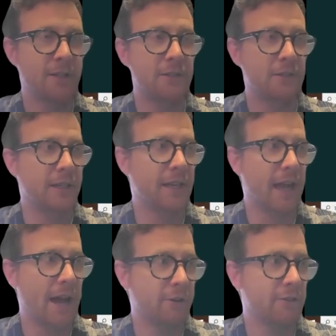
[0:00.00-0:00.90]
you click
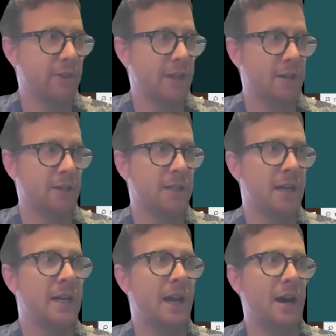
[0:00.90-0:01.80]
out of here
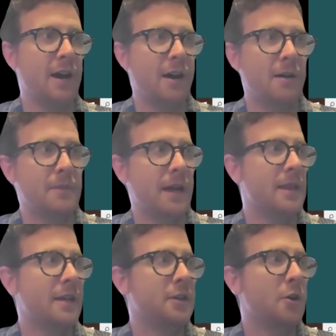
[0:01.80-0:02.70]
and
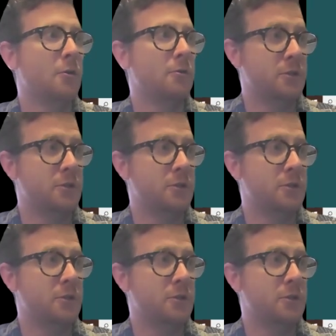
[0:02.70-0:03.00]
then go